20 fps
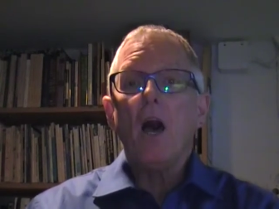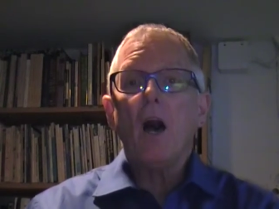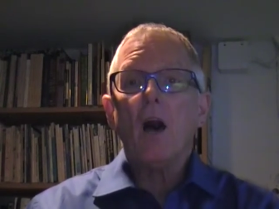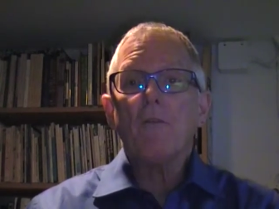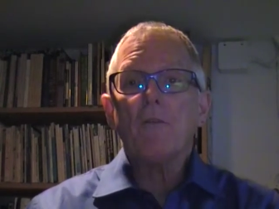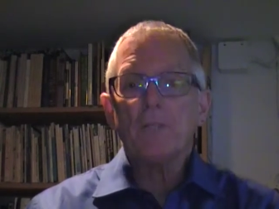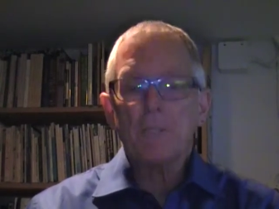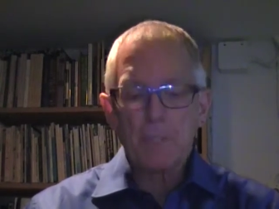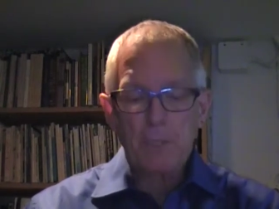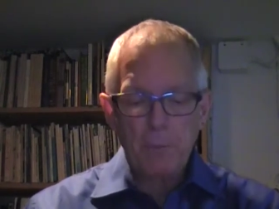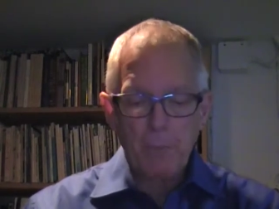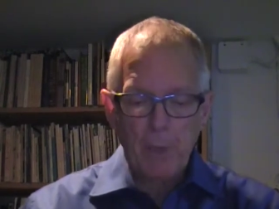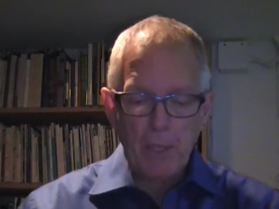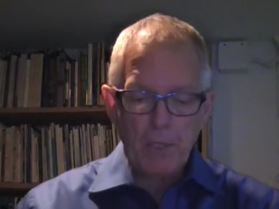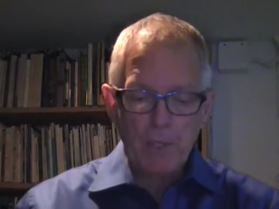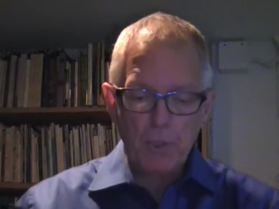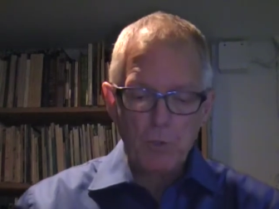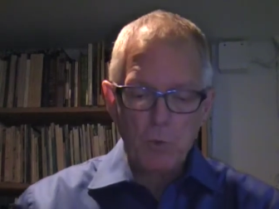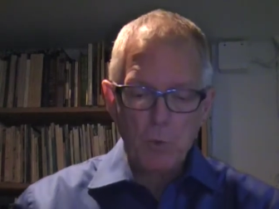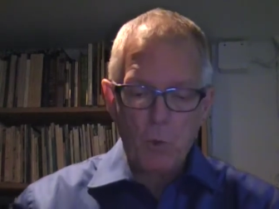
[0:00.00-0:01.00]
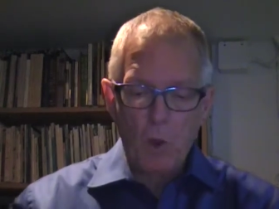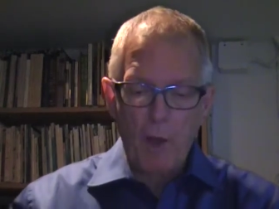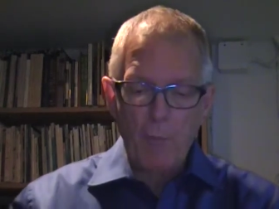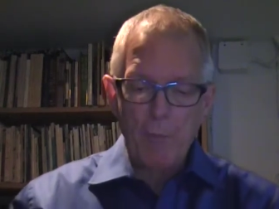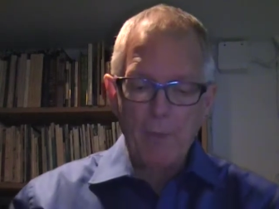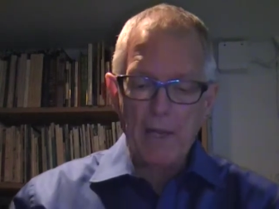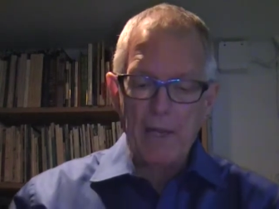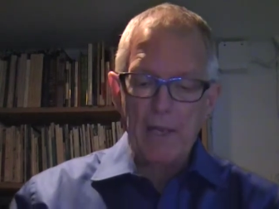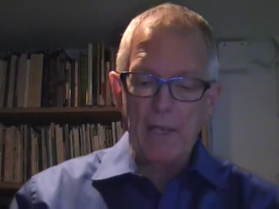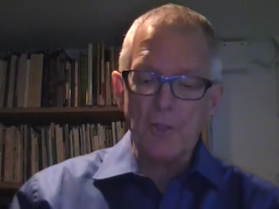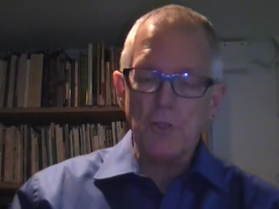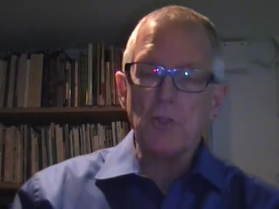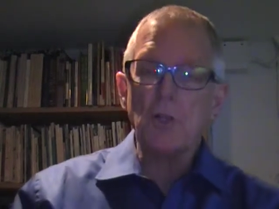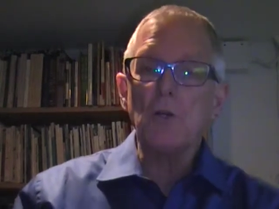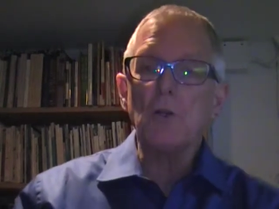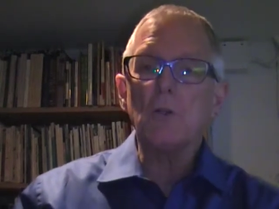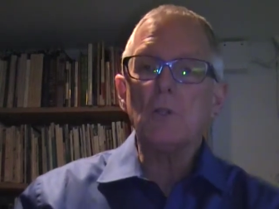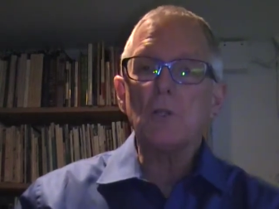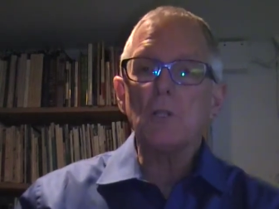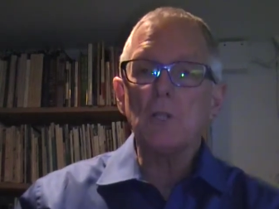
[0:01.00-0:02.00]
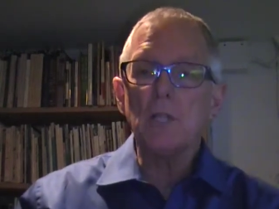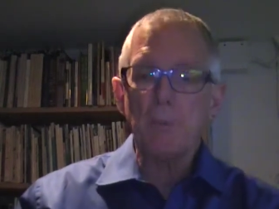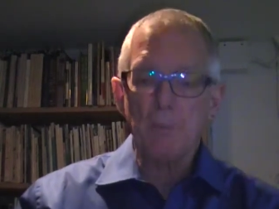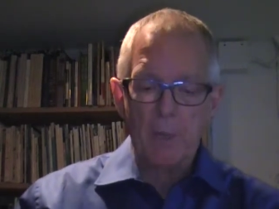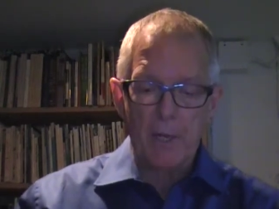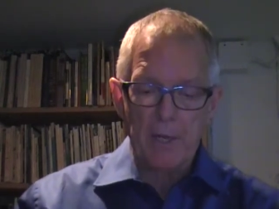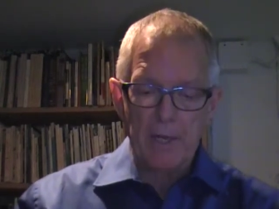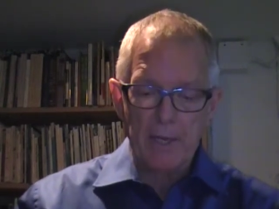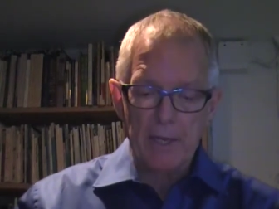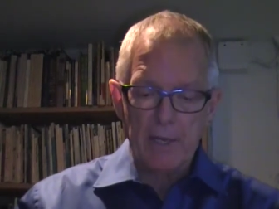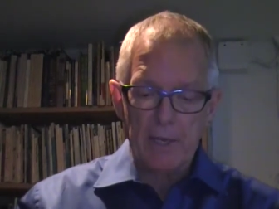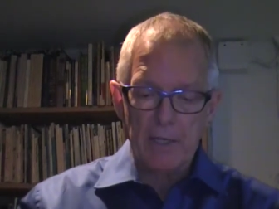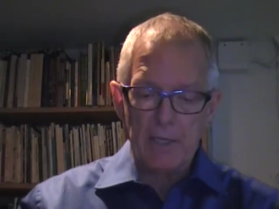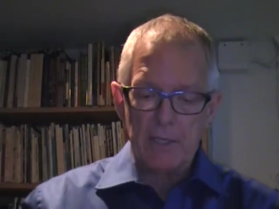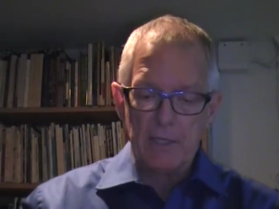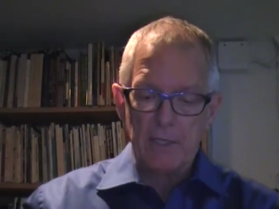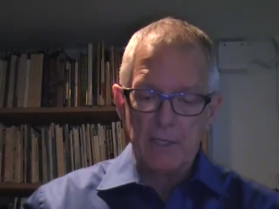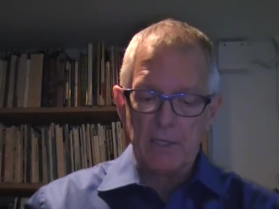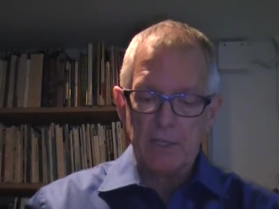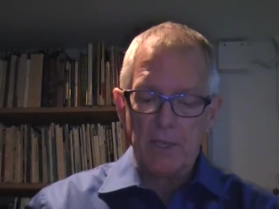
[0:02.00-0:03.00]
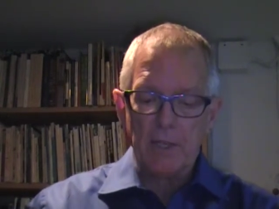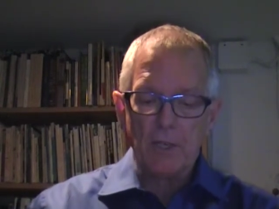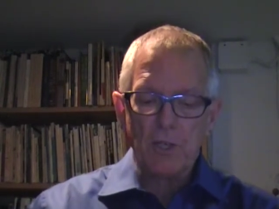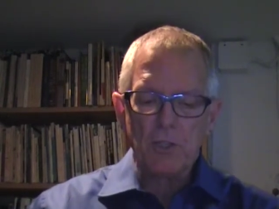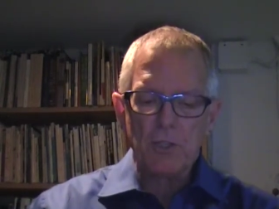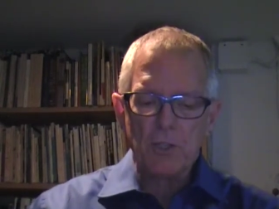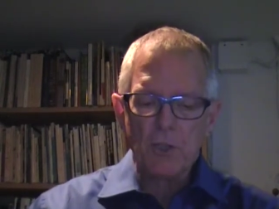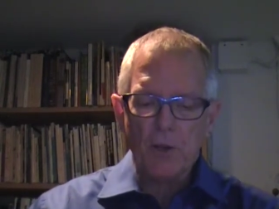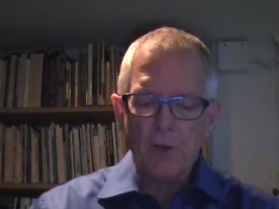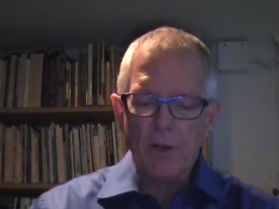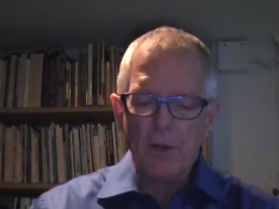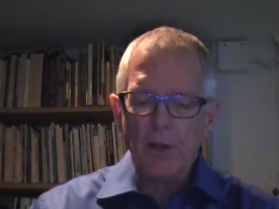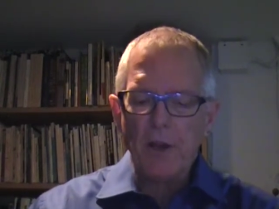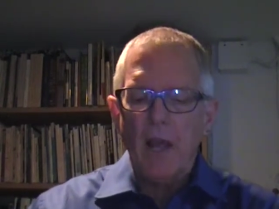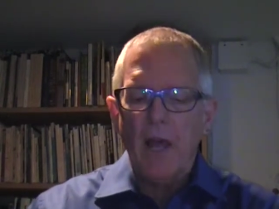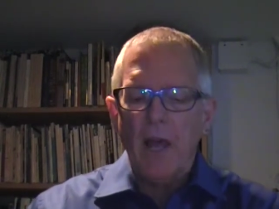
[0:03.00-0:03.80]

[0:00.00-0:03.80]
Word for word: of spit swapping into liberty kisses and a certain